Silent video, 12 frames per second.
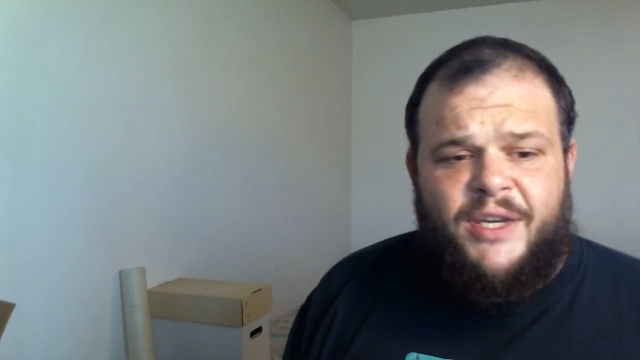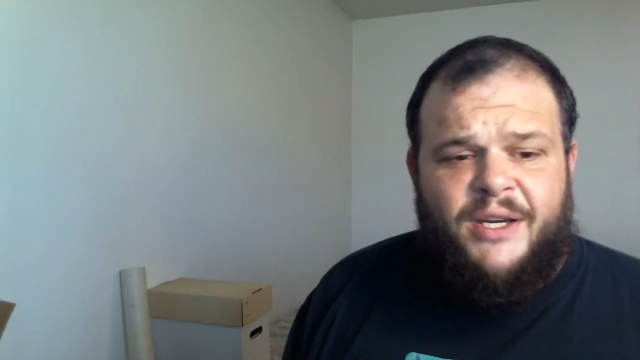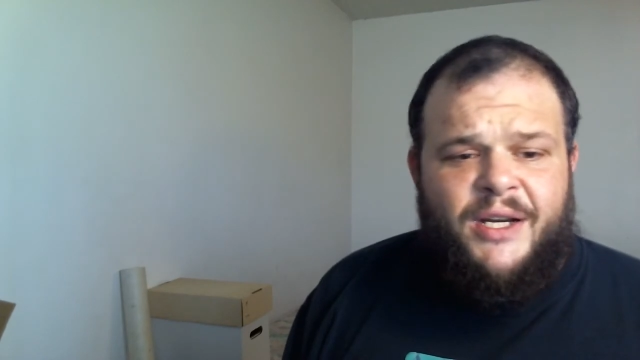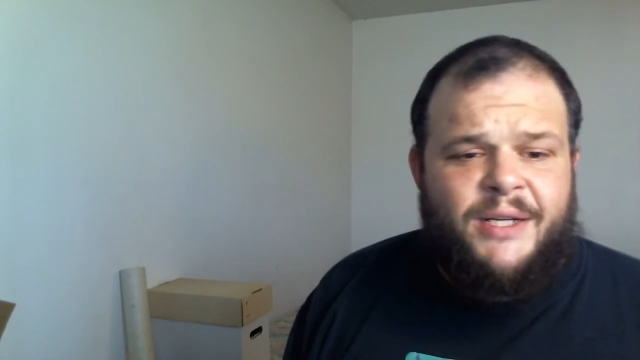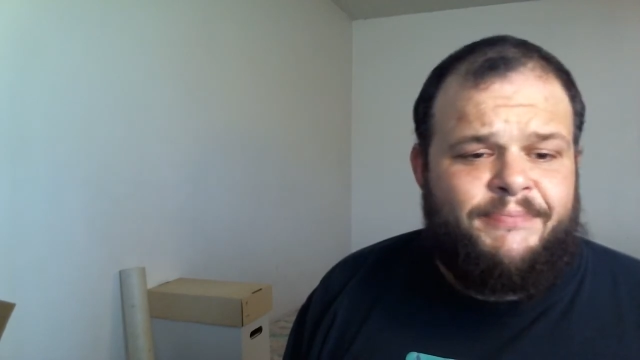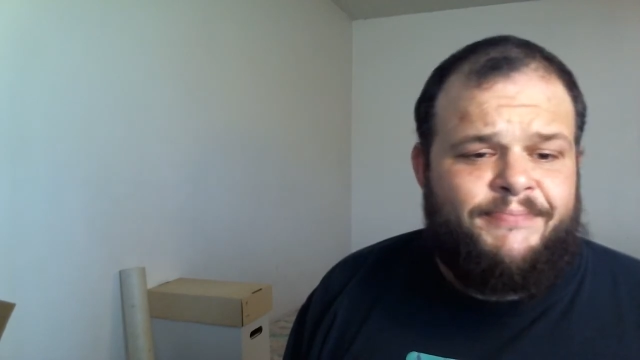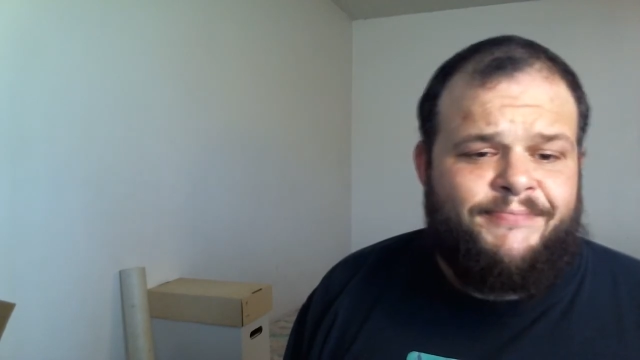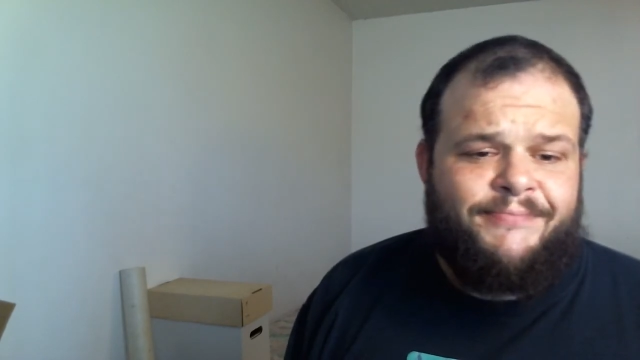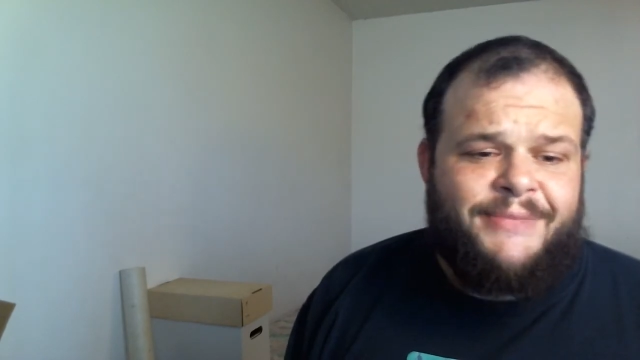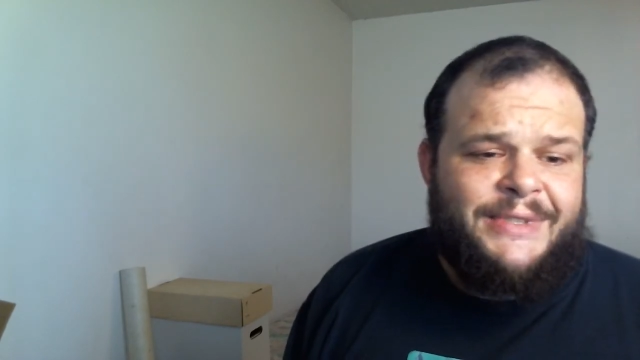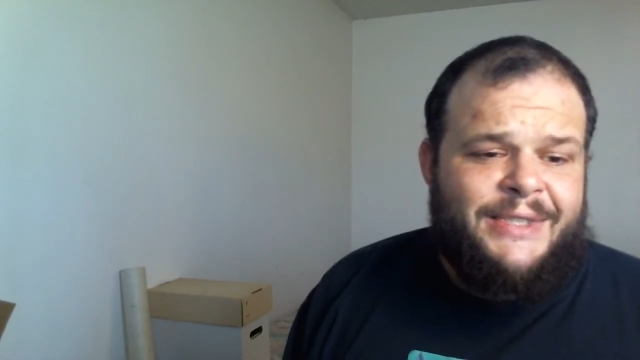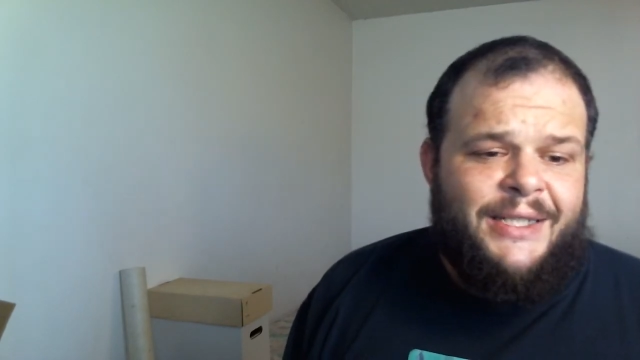And
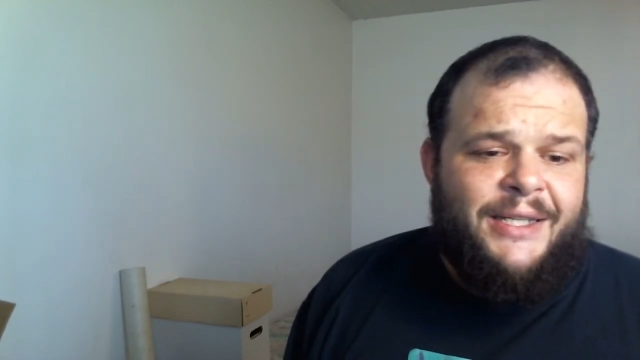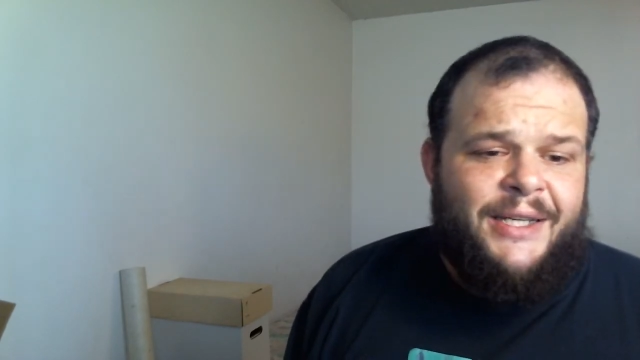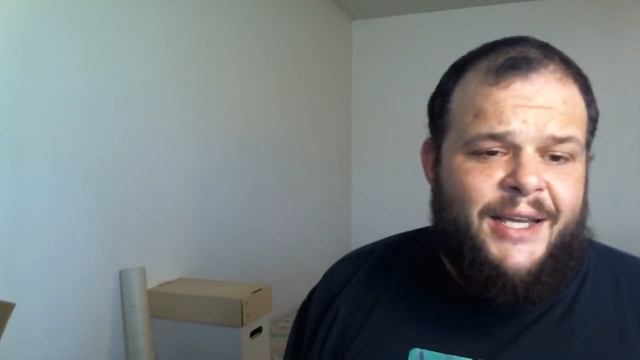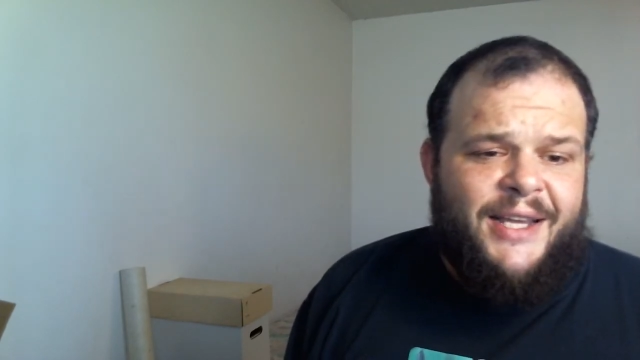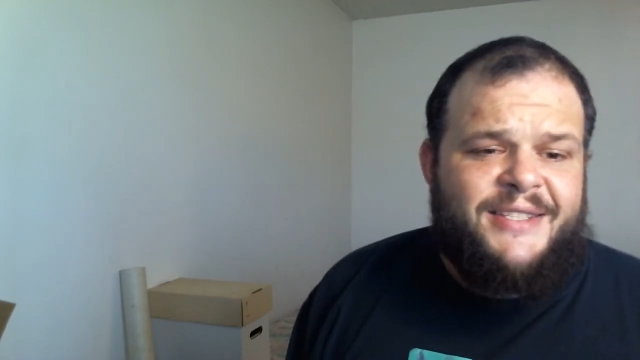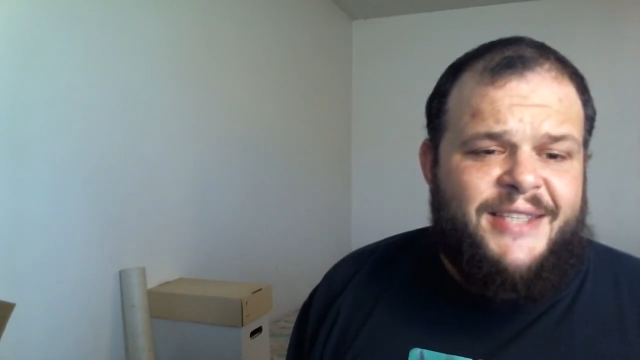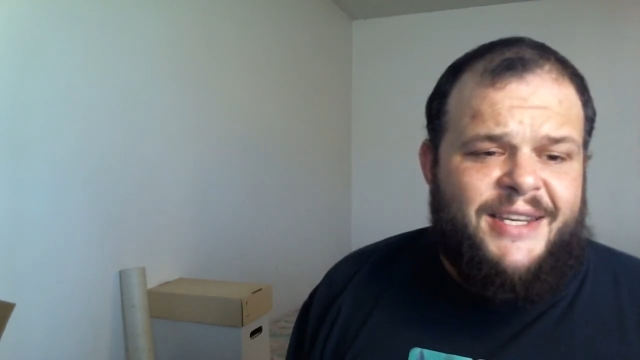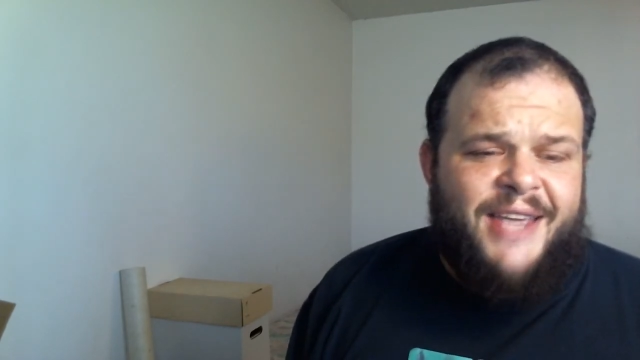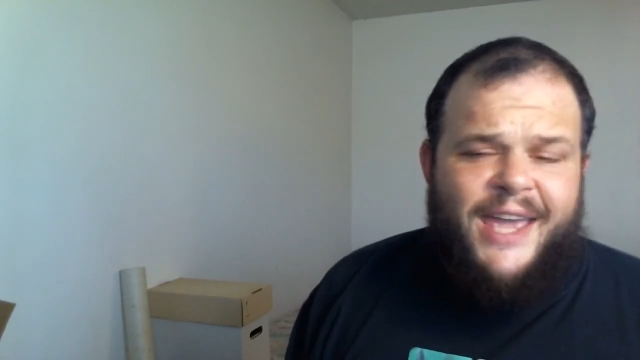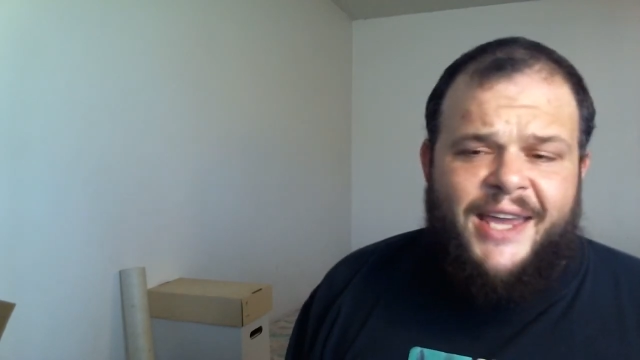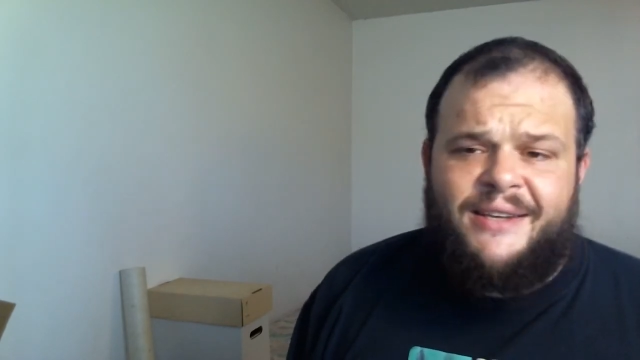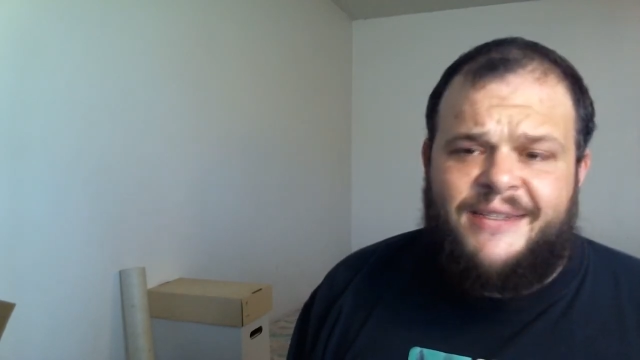like I said,
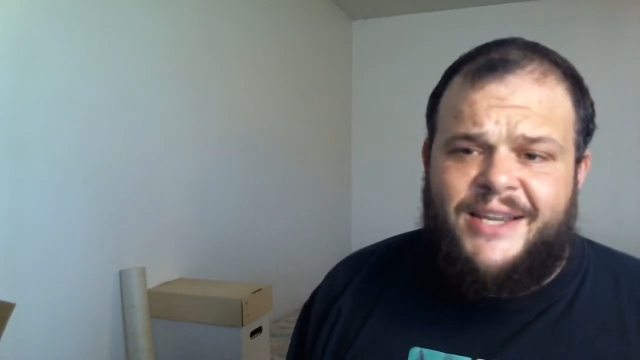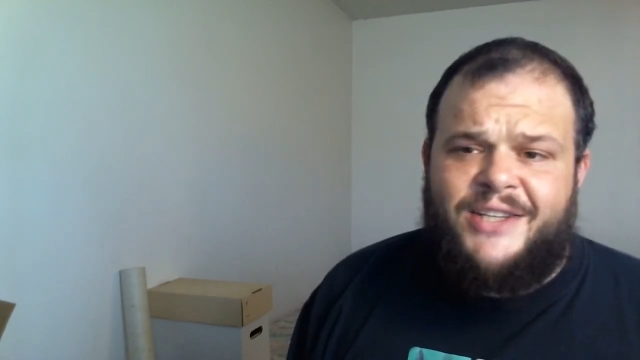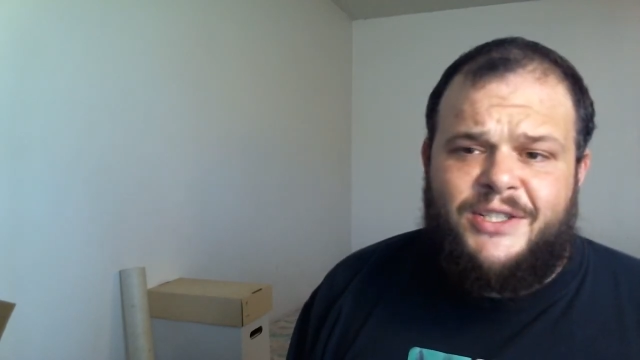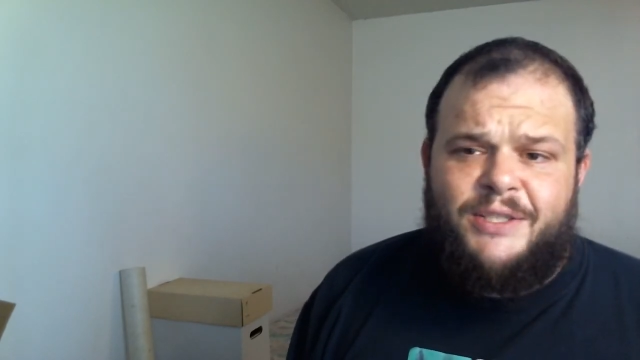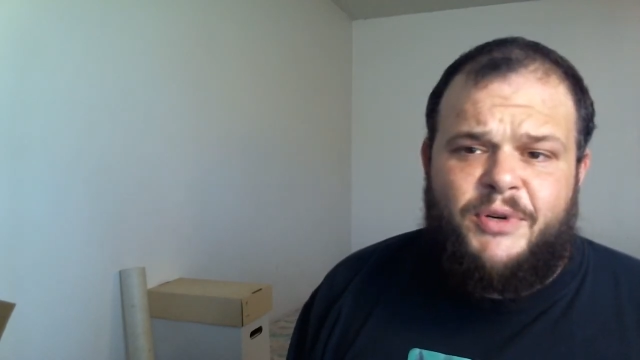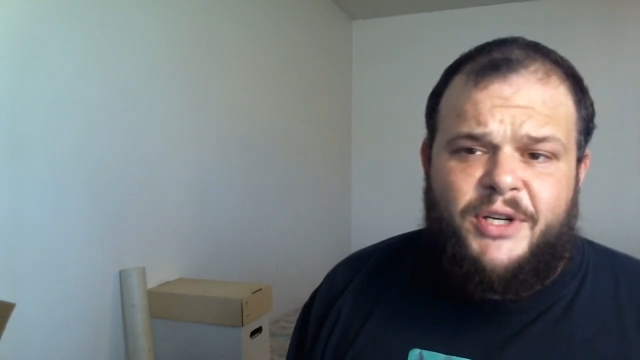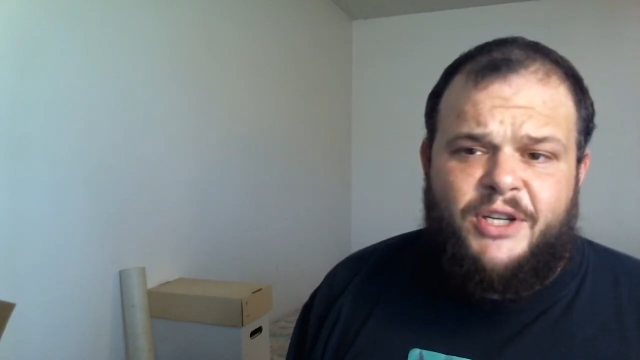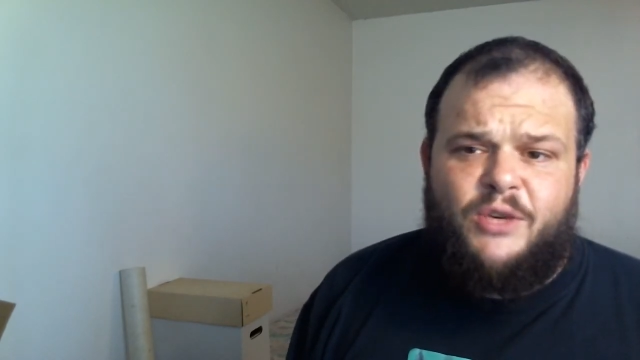Kane is actually a pretty